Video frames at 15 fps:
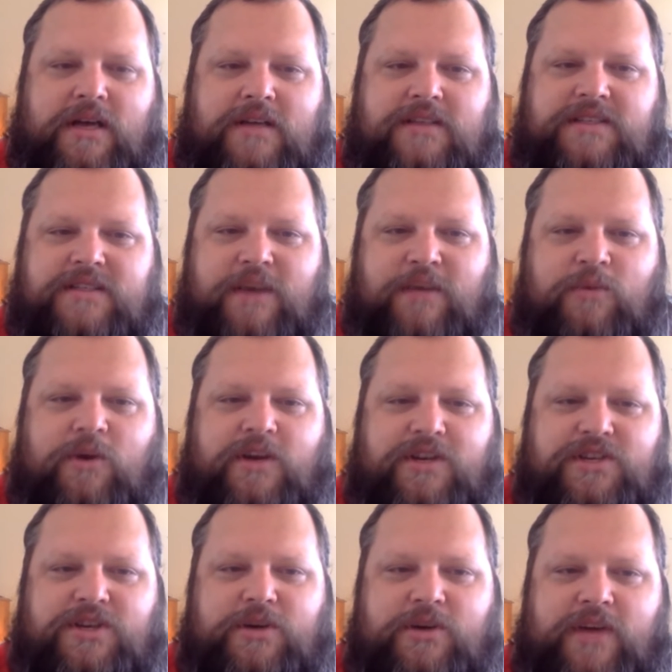somewhat
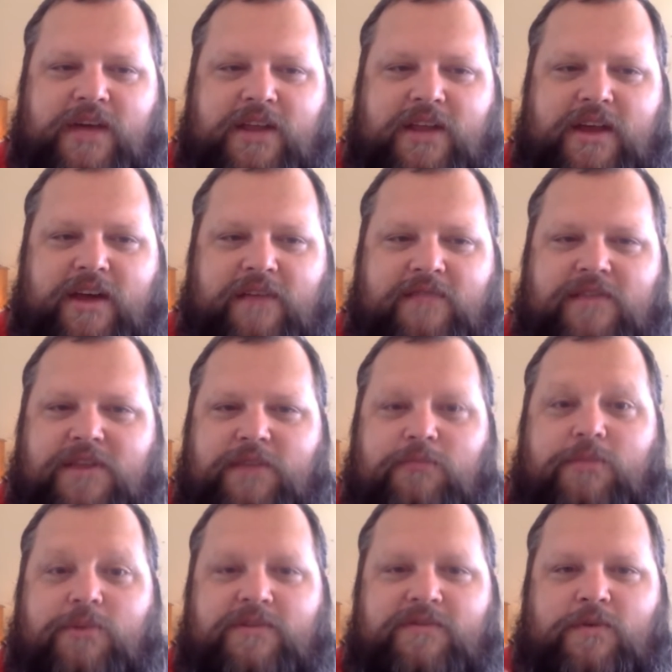jokingly of the
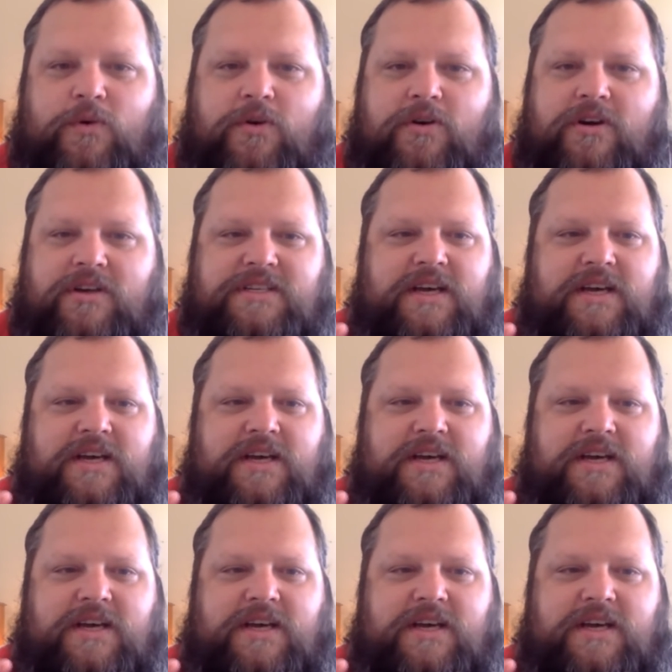before